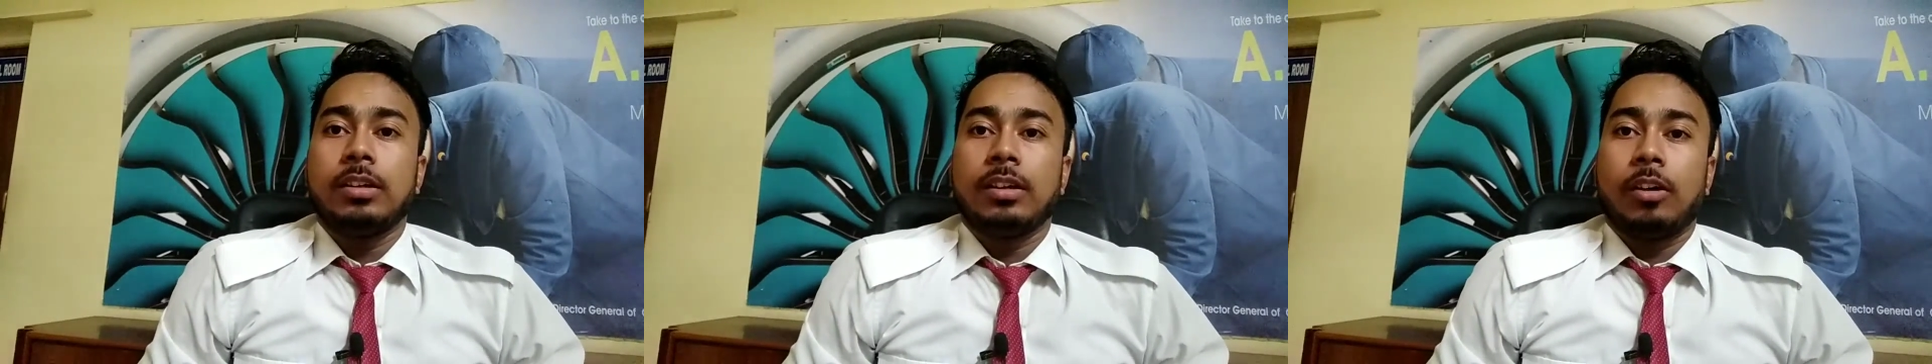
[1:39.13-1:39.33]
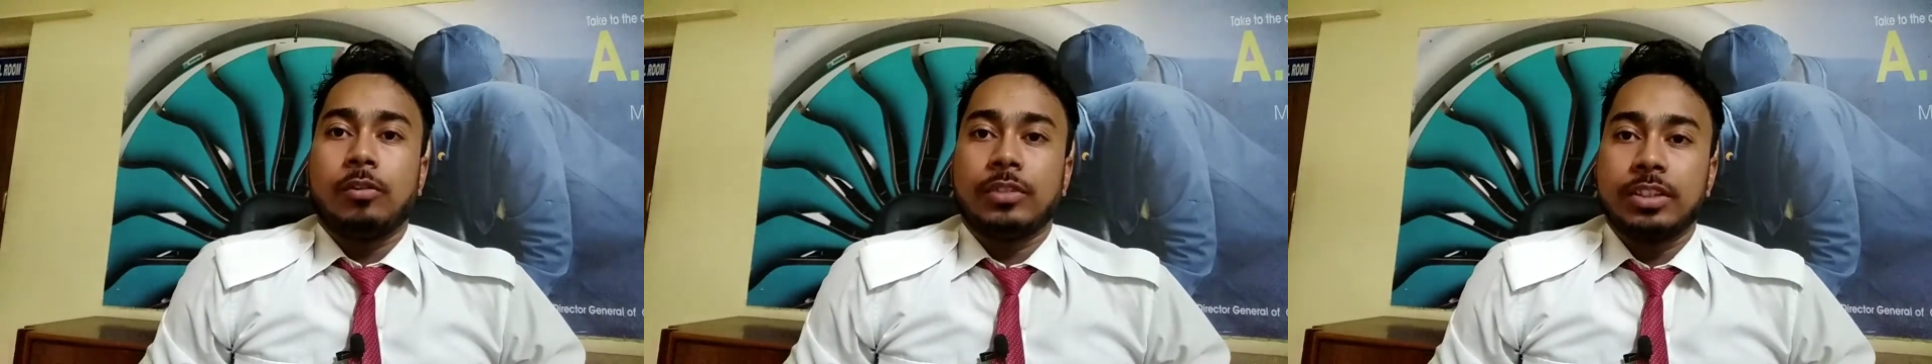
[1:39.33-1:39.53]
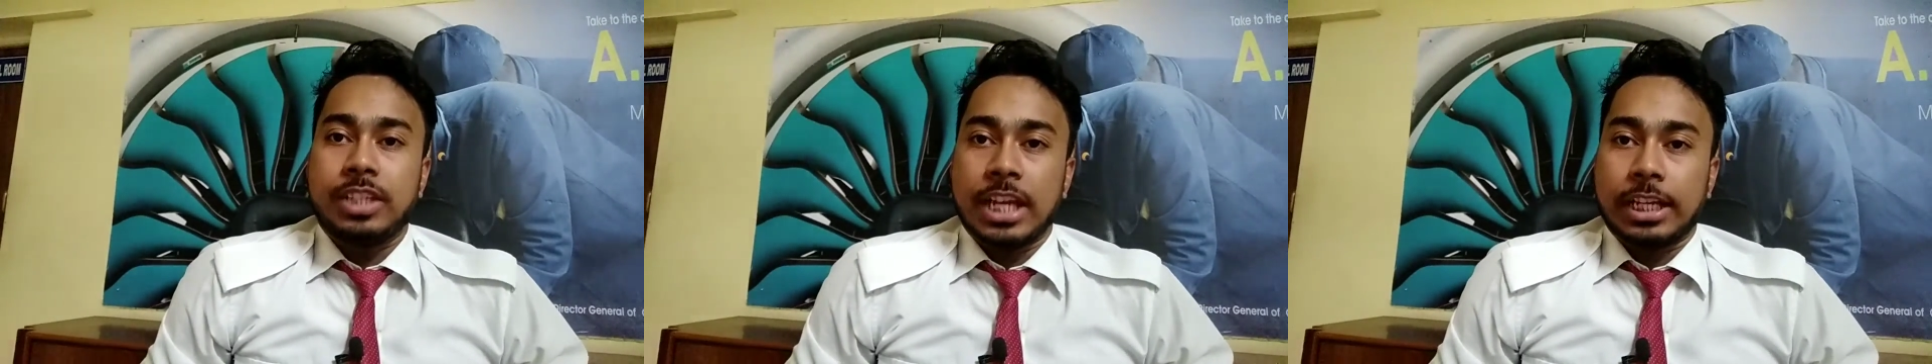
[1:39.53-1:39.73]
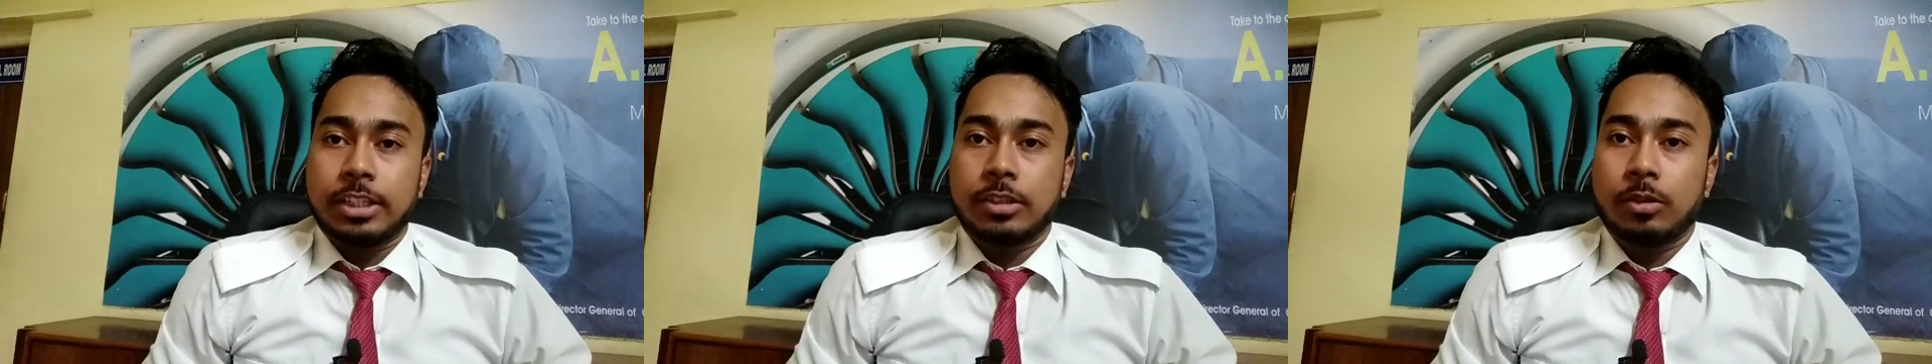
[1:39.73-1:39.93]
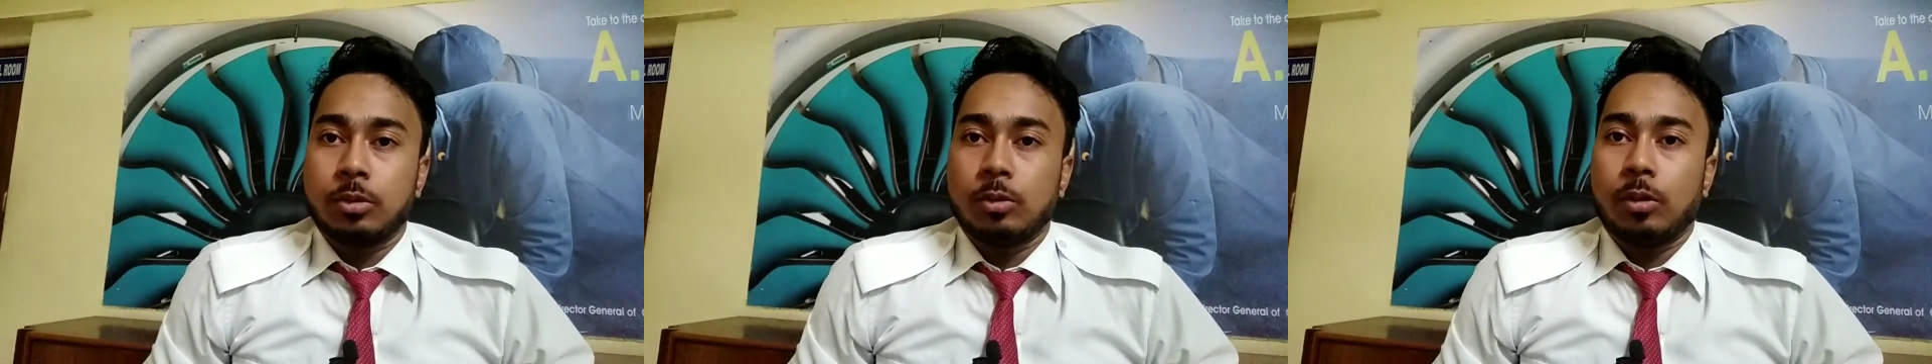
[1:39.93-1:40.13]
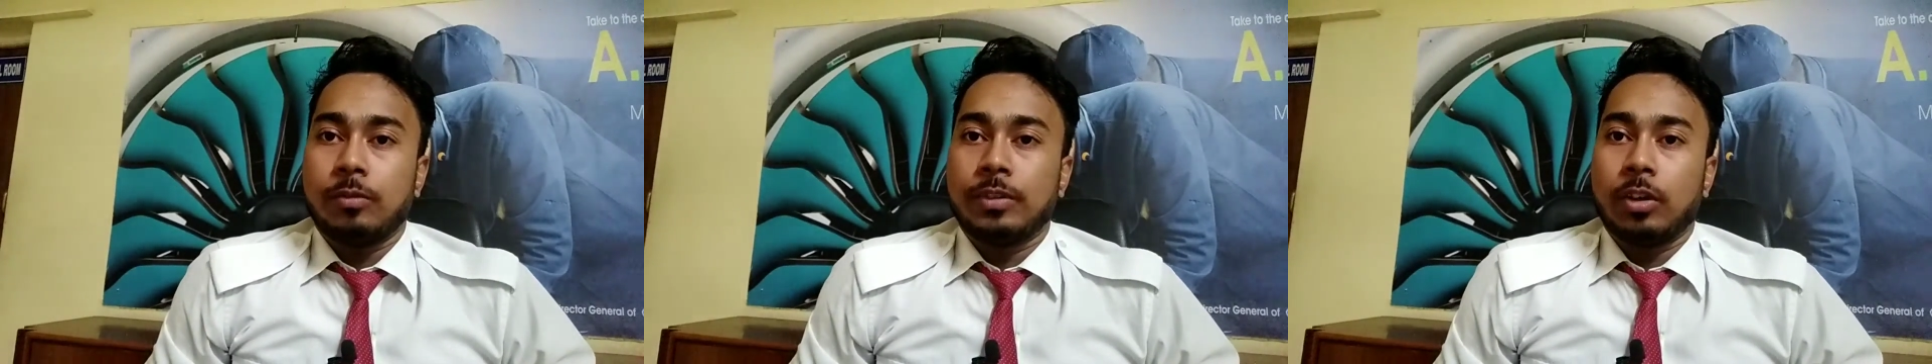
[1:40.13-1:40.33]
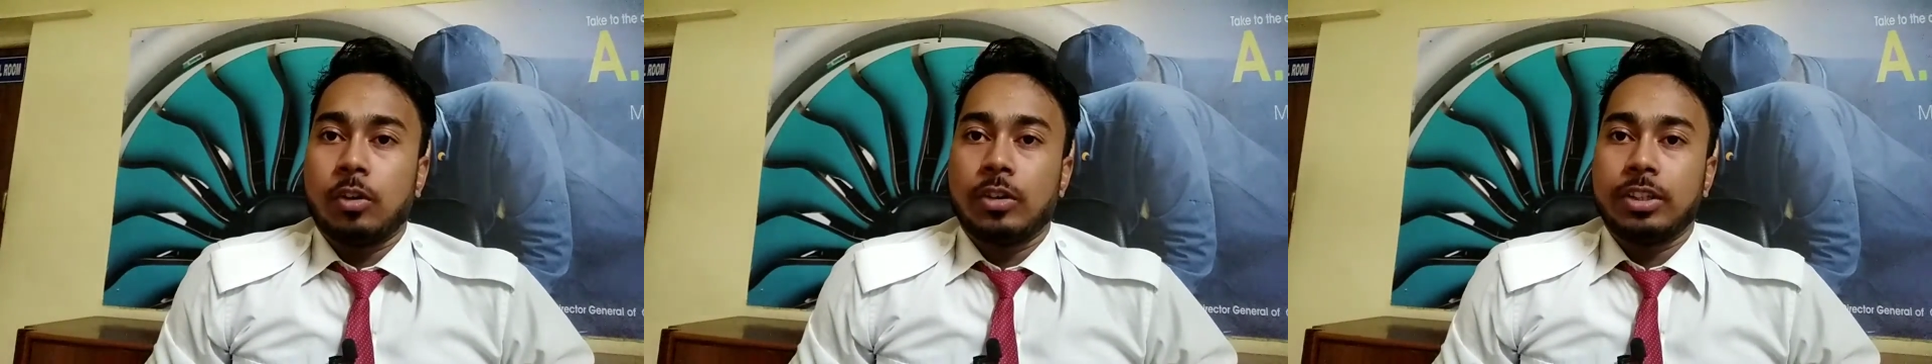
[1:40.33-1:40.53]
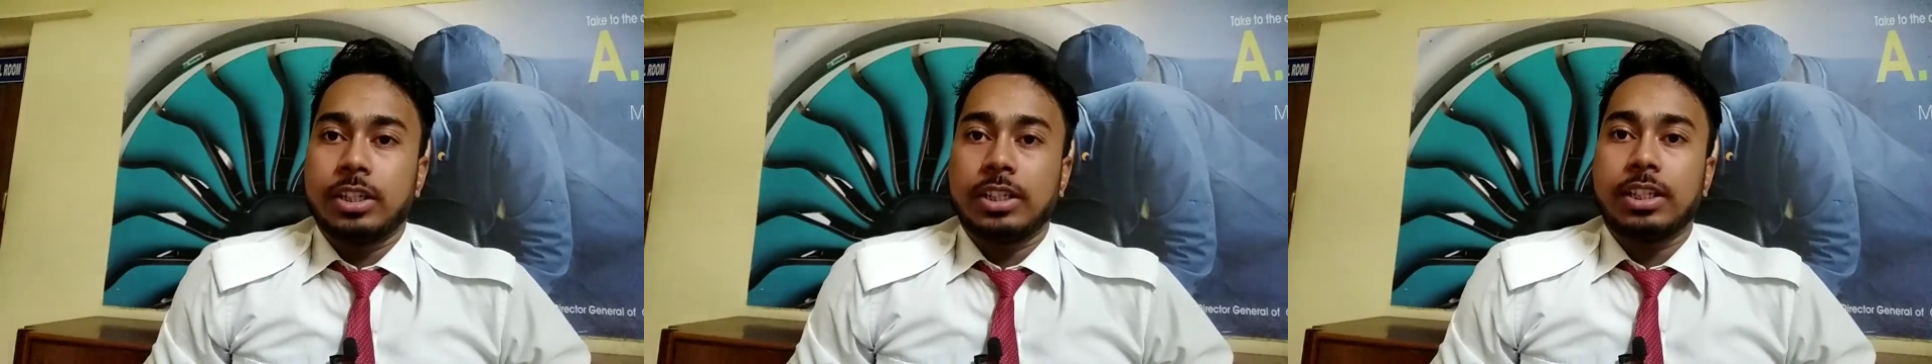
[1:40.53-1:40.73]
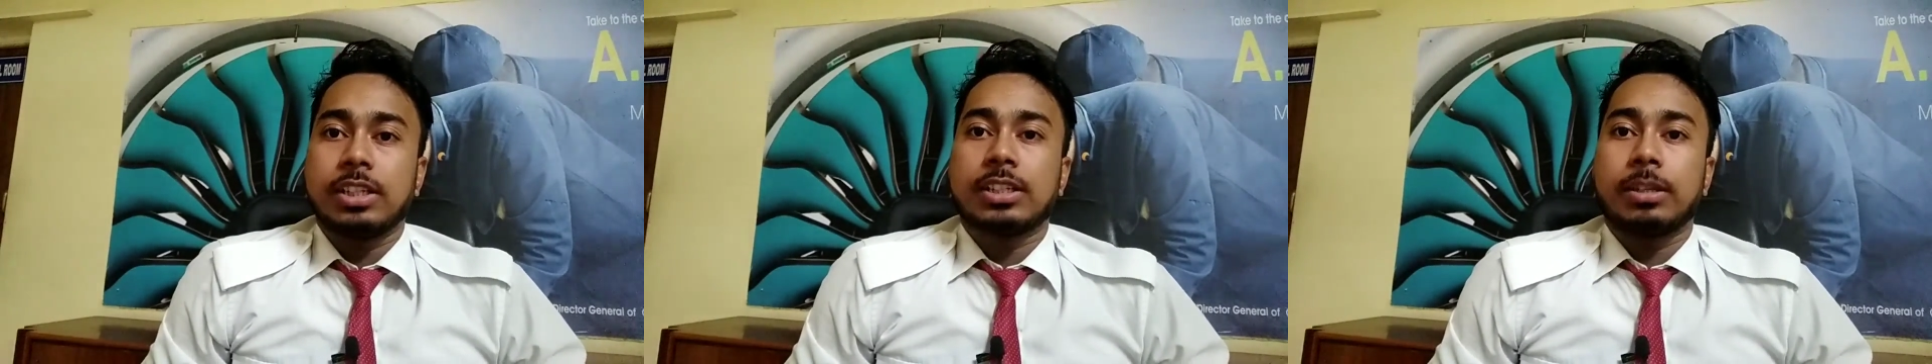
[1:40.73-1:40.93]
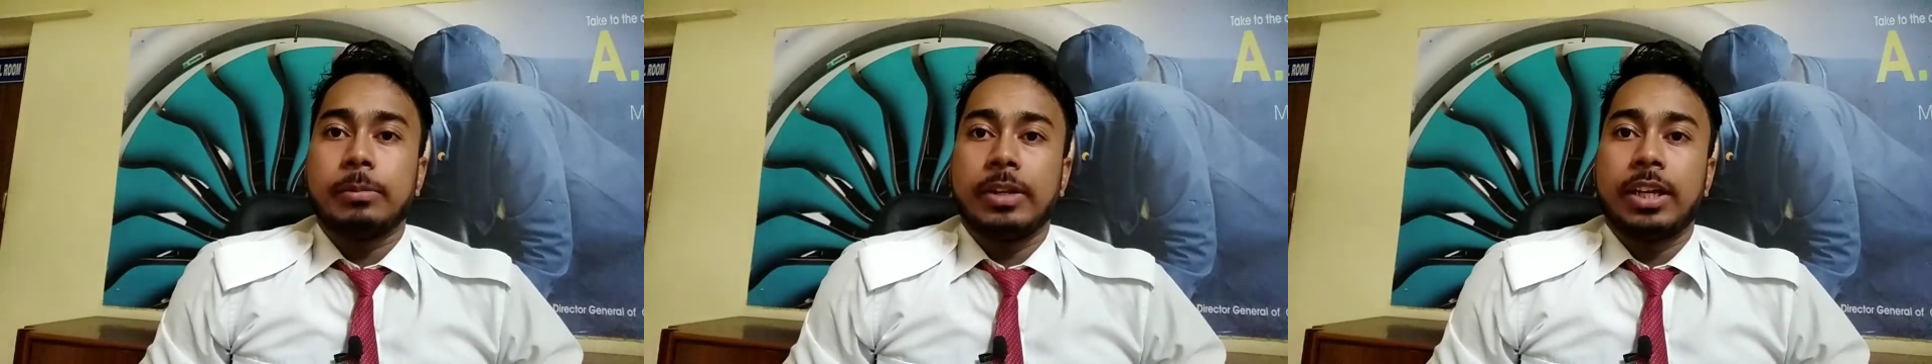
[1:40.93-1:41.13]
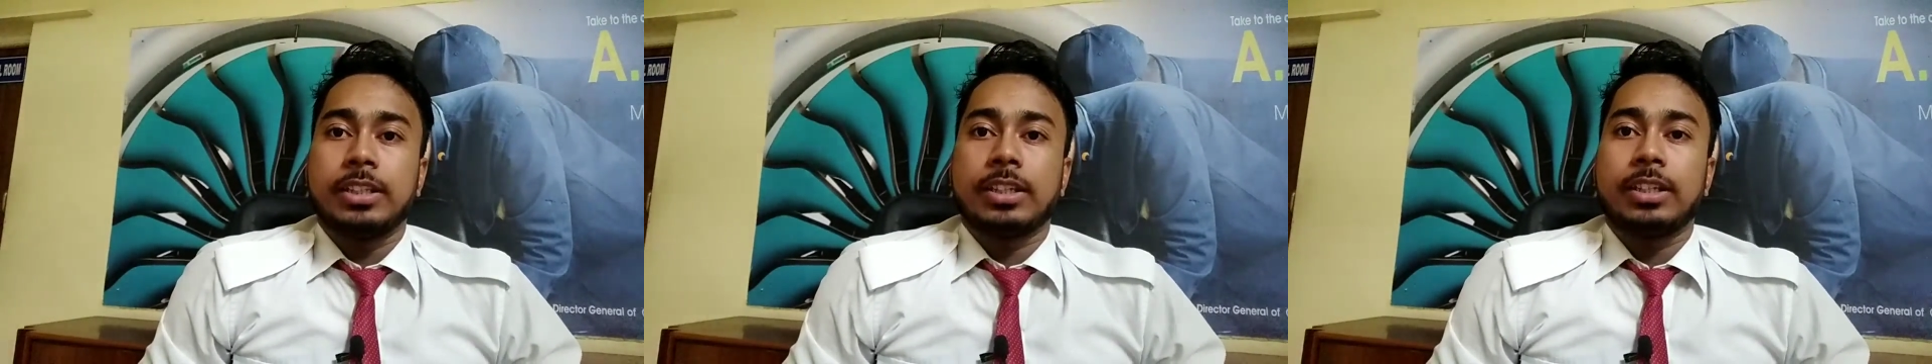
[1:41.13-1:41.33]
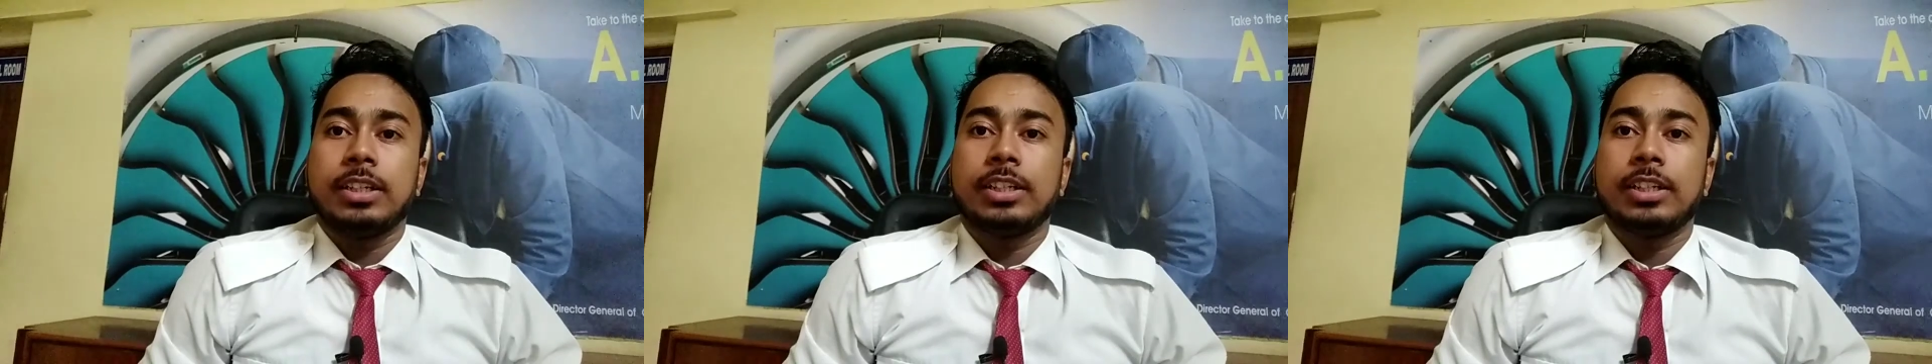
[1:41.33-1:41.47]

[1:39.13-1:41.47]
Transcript: of the jack screw of the horizontal stabilizer